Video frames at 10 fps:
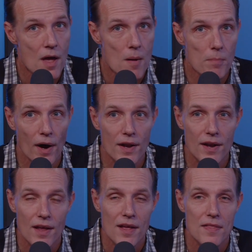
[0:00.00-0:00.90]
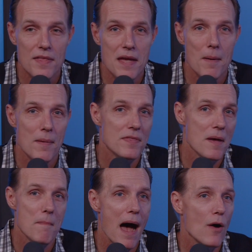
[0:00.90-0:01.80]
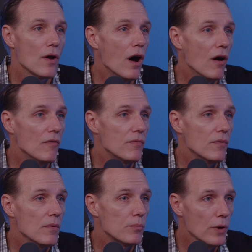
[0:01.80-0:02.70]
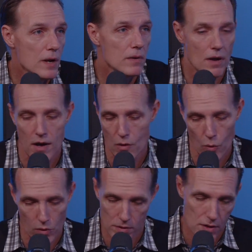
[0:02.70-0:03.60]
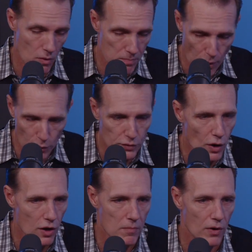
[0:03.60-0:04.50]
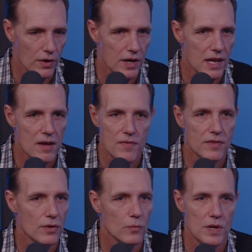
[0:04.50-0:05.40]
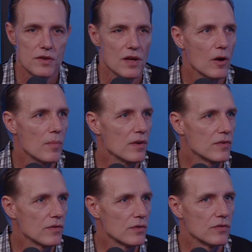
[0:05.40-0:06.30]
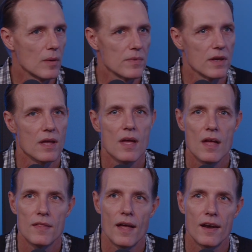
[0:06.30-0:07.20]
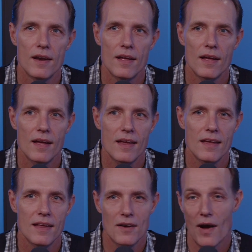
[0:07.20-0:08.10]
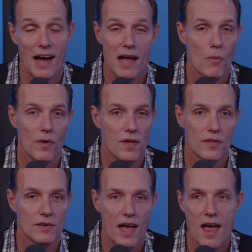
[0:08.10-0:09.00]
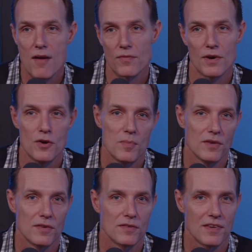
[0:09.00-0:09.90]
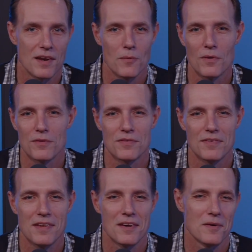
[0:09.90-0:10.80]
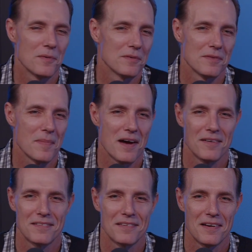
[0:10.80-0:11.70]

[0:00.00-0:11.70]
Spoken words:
But the amount of print or postcard marketing, if it's a retail business or something, then I got one the other day for a new business, and it was about